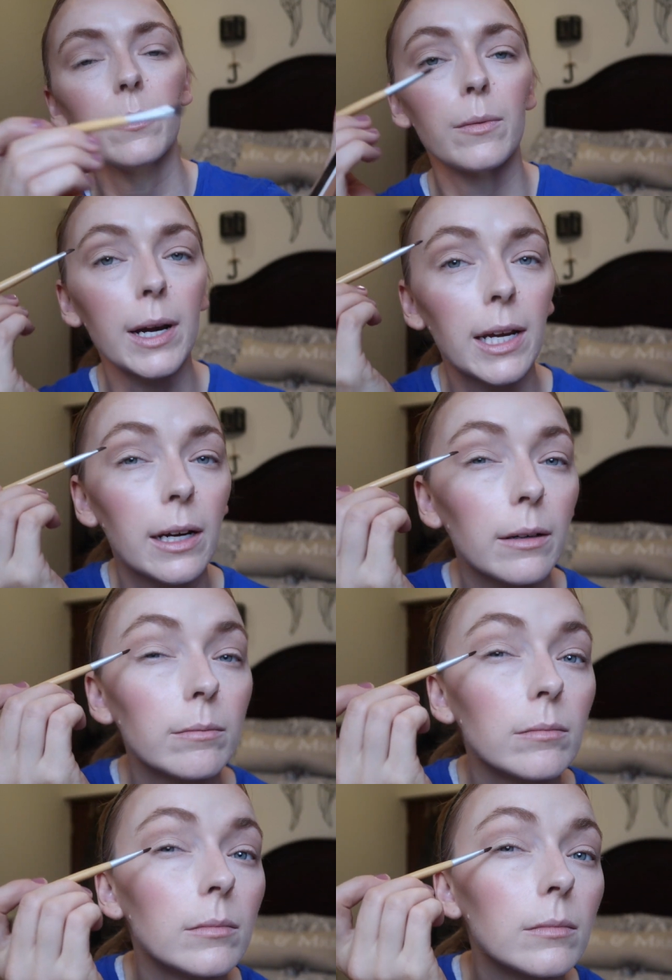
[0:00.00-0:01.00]
right here,
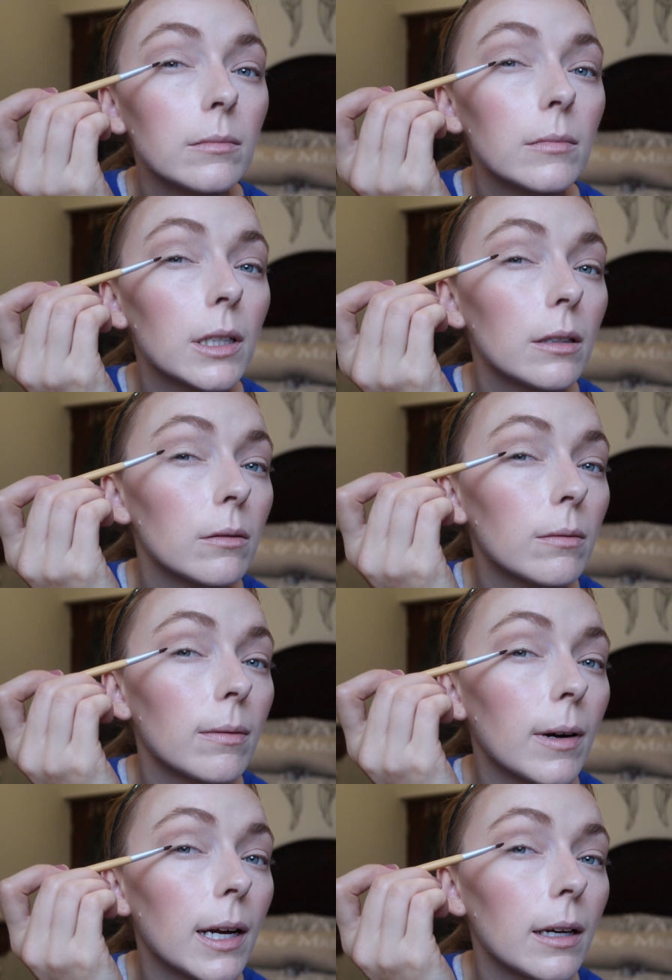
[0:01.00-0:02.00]
like
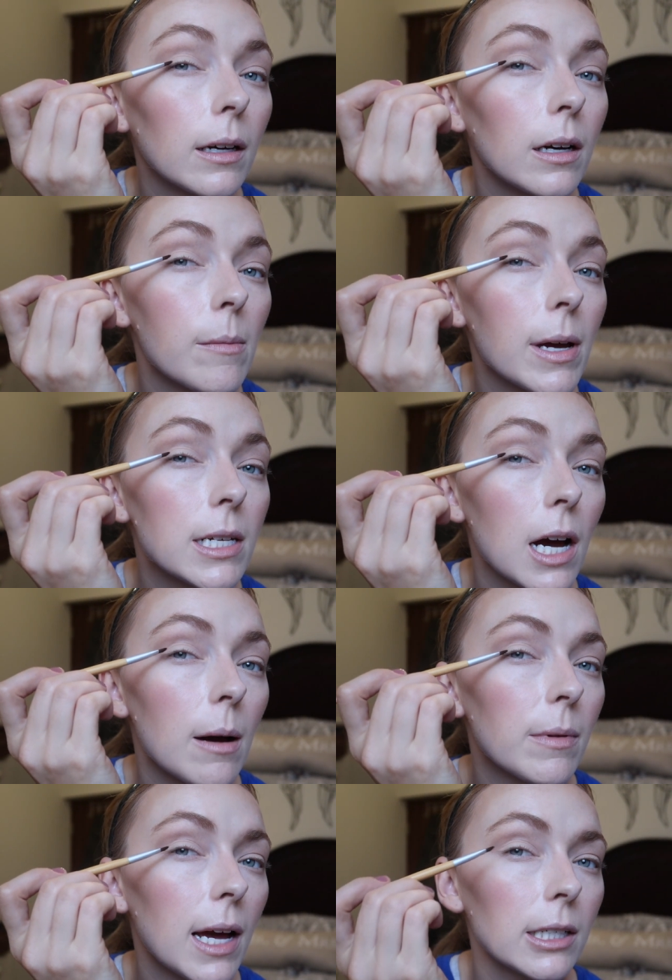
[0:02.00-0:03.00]
right on my
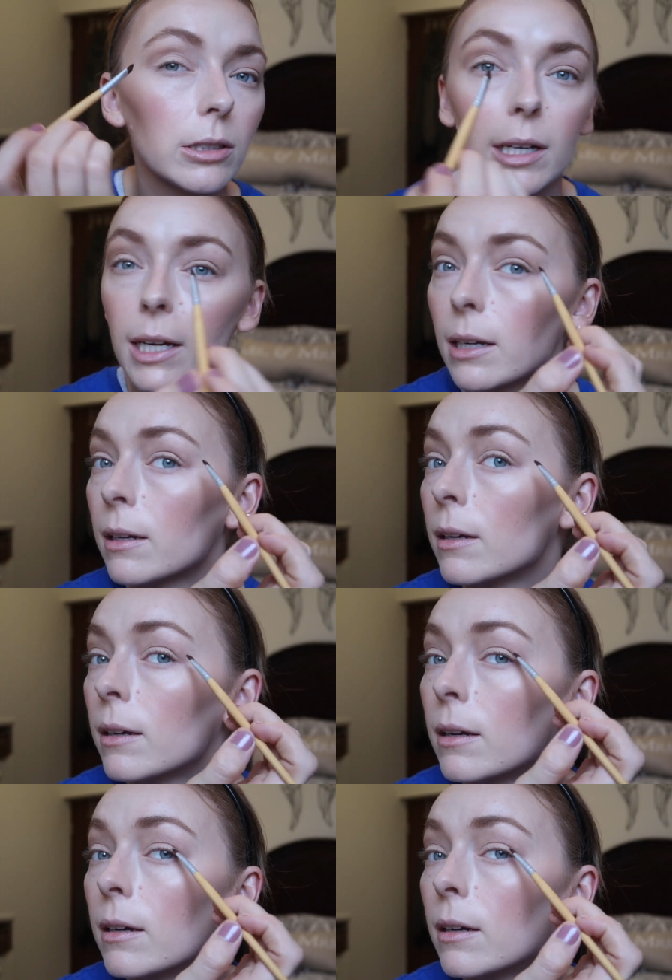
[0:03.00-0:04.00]
top lash line
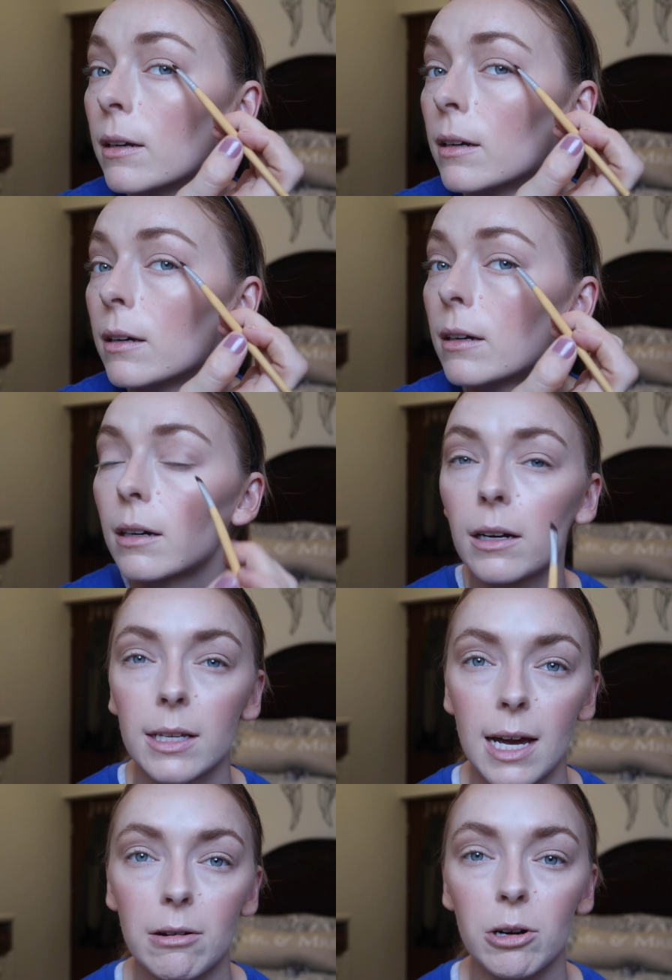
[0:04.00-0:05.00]

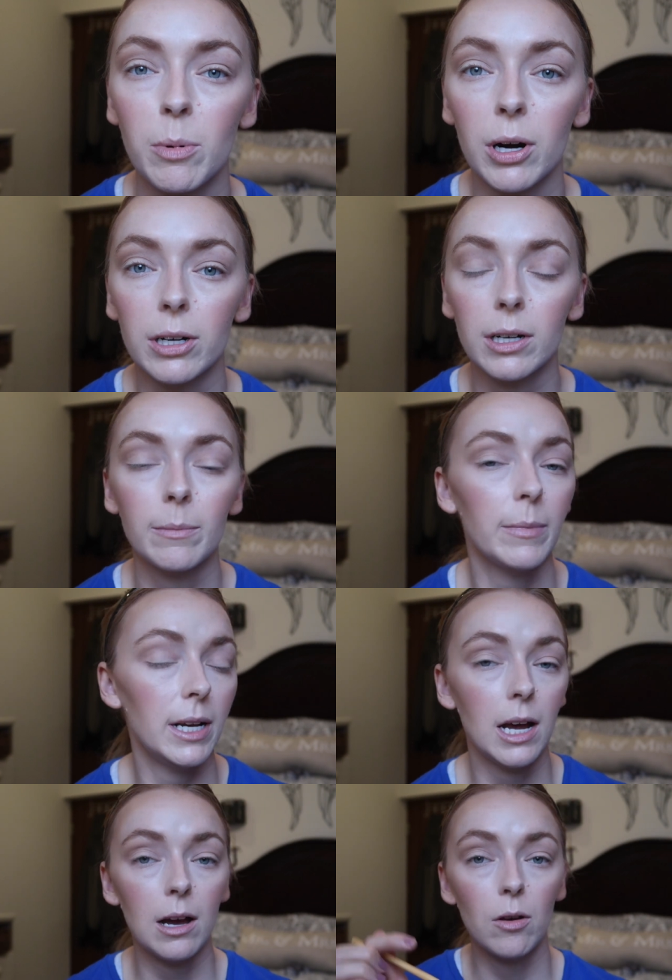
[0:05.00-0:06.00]
on the outer part,
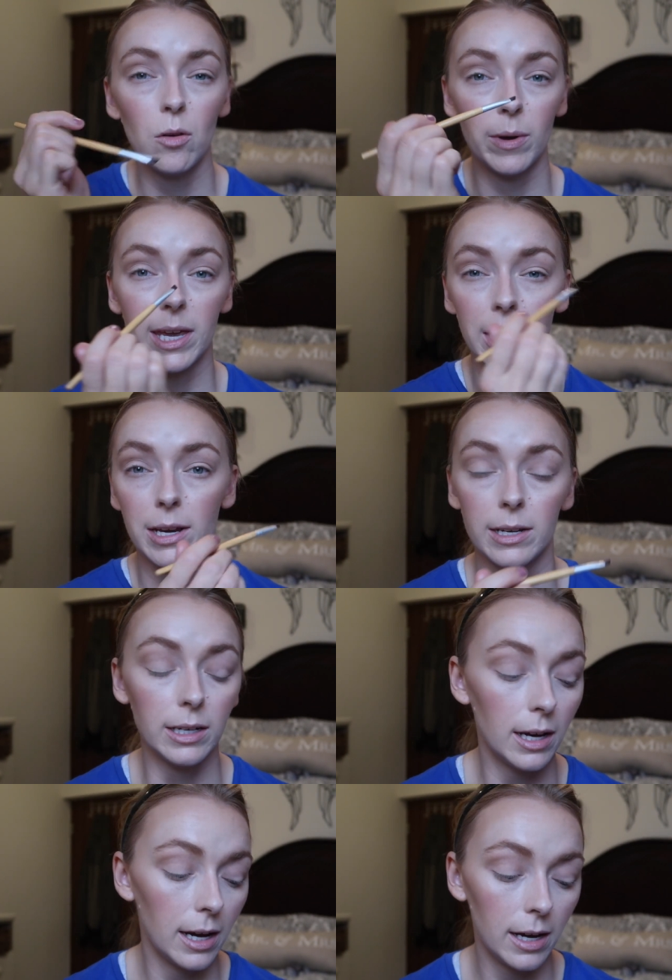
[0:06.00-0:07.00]
but not all the way
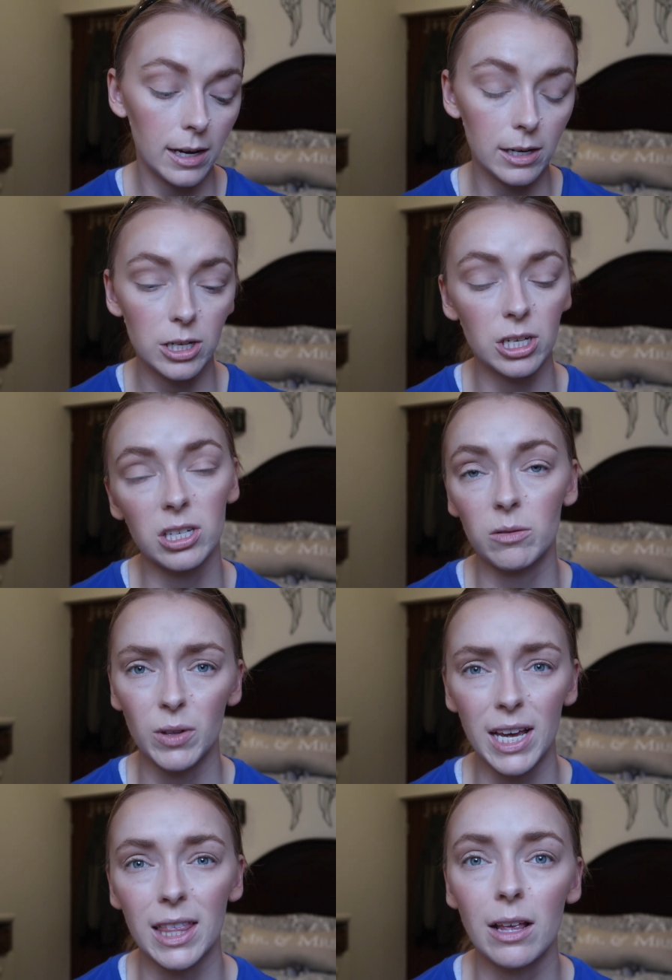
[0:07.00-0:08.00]
in. I just
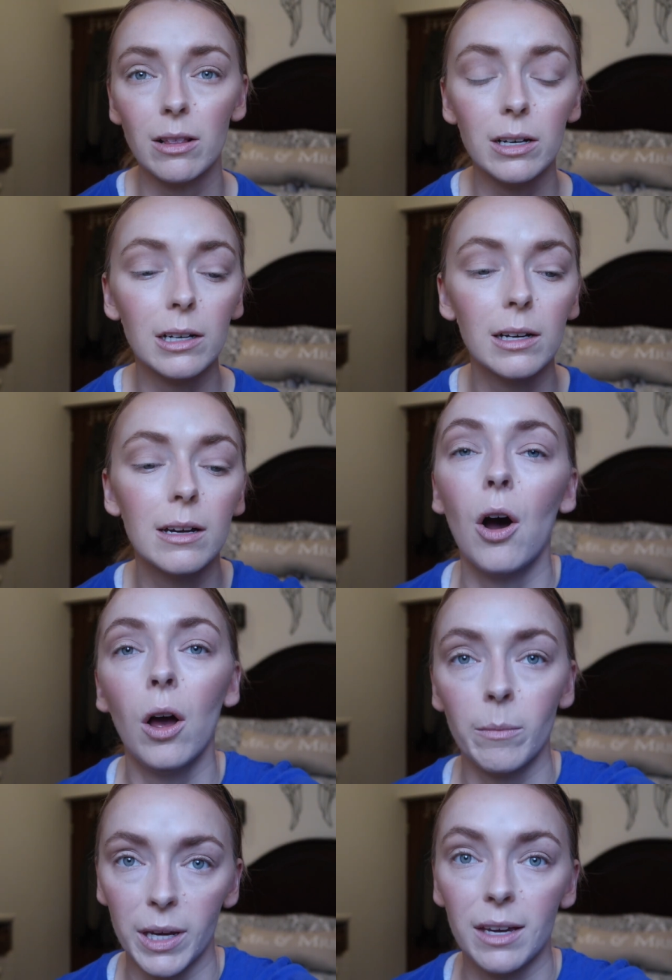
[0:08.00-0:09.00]
don't like that look
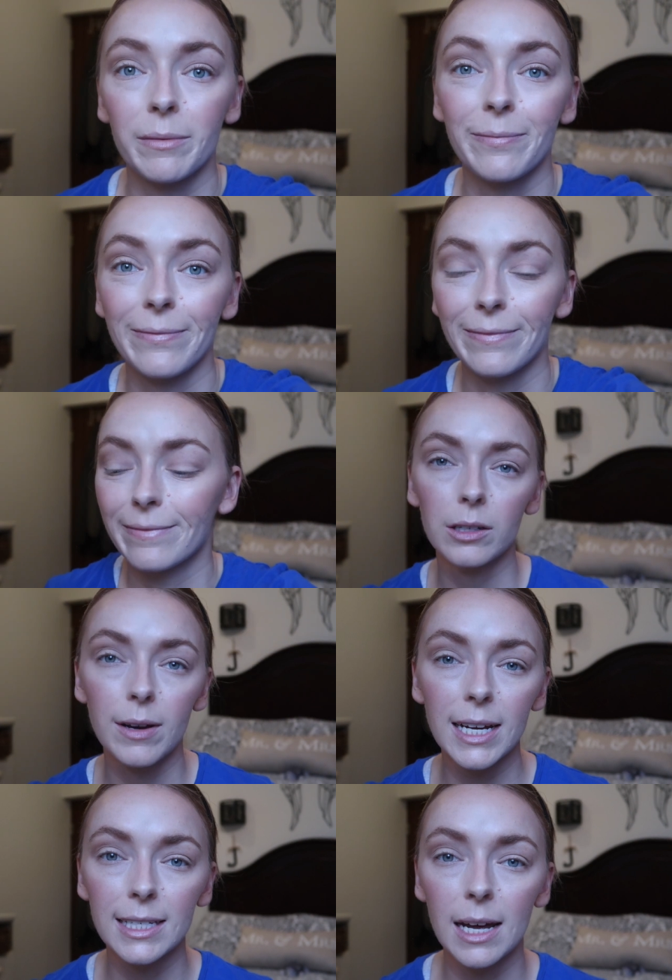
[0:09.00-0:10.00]
on me. So
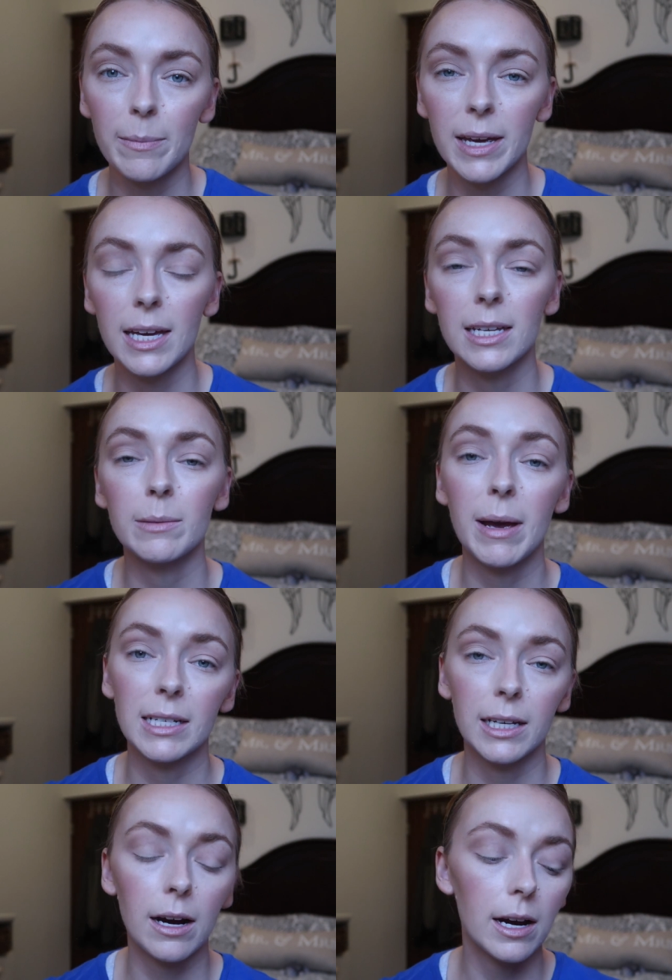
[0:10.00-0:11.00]
next up is
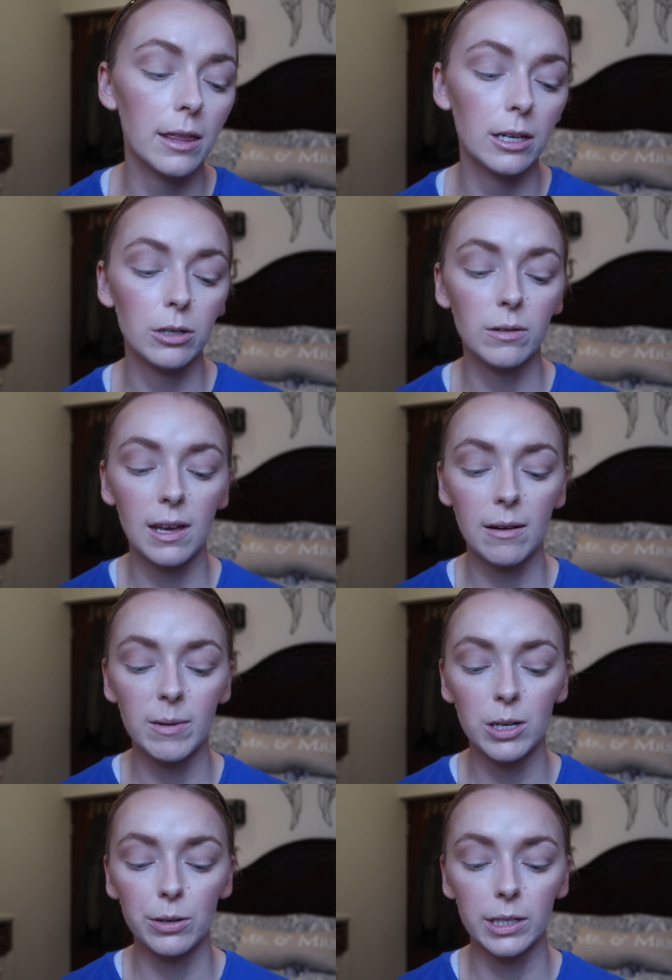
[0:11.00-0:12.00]
mascara, and the two that I've
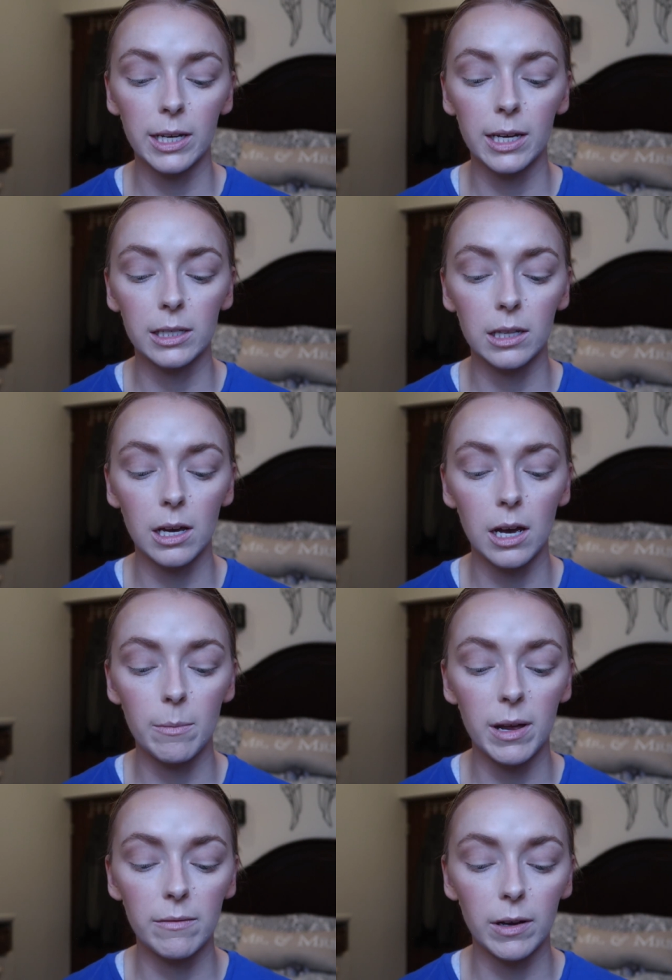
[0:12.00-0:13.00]
been using is
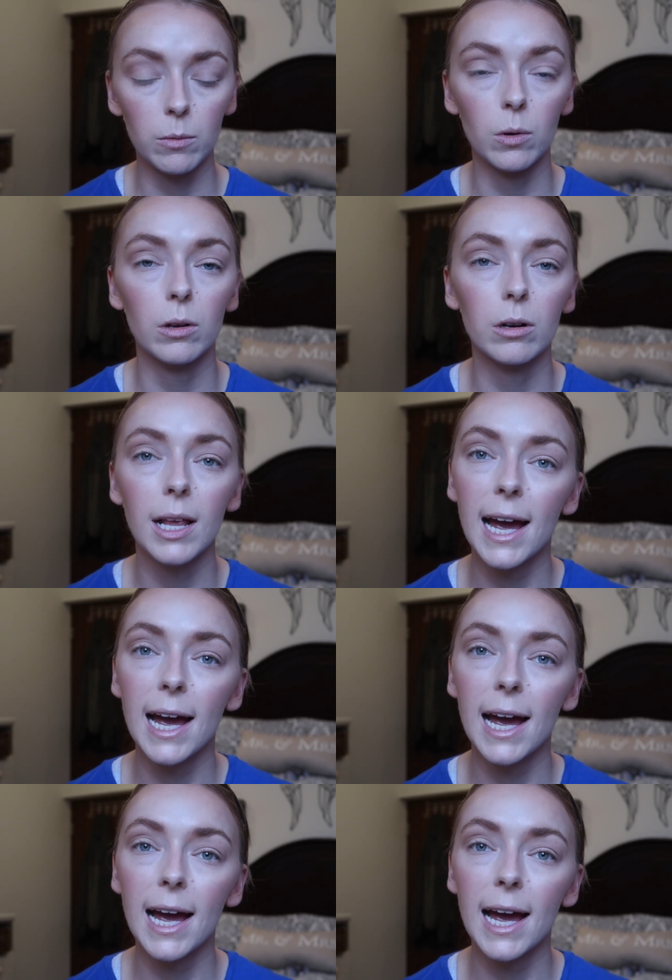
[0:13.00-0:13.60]
the Benefit Roller